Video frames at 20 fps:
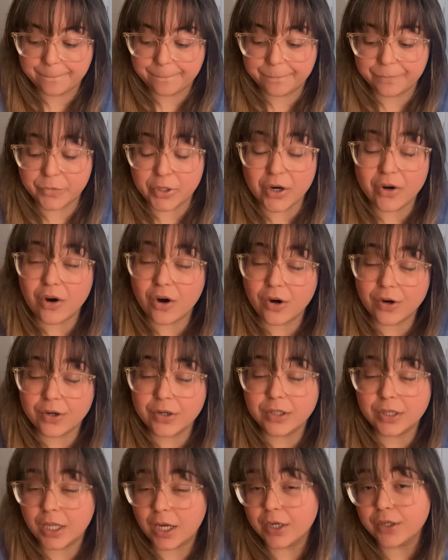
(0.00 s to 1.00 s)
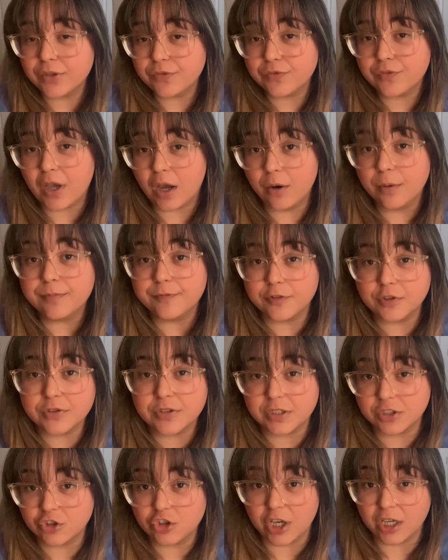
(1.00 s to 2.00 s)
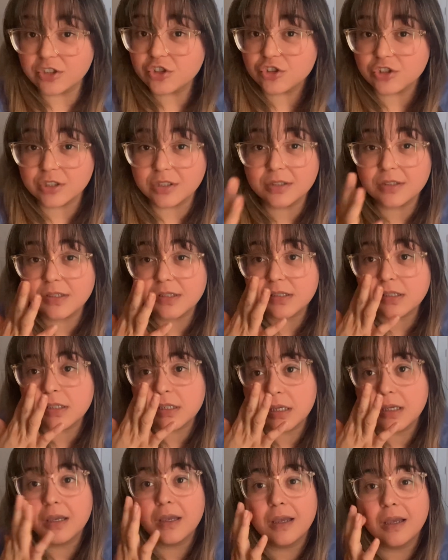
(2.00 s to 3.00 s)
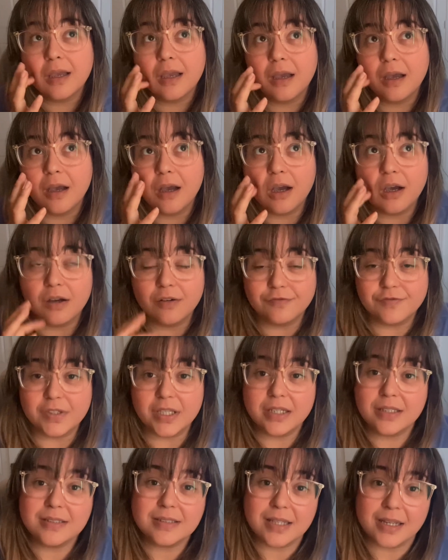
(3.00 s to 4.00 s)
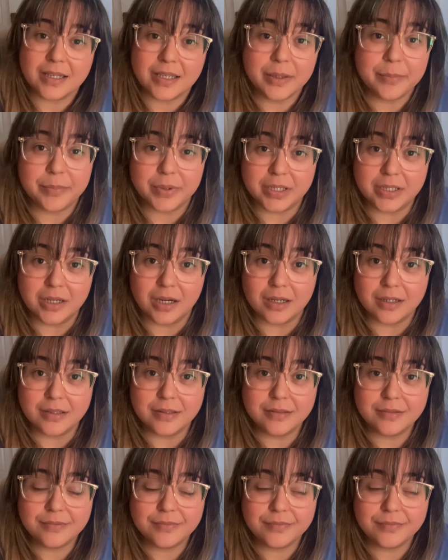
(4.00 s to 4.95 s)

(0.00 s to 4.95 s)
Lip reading: There are a lot of helpful suggestions of things that can be done.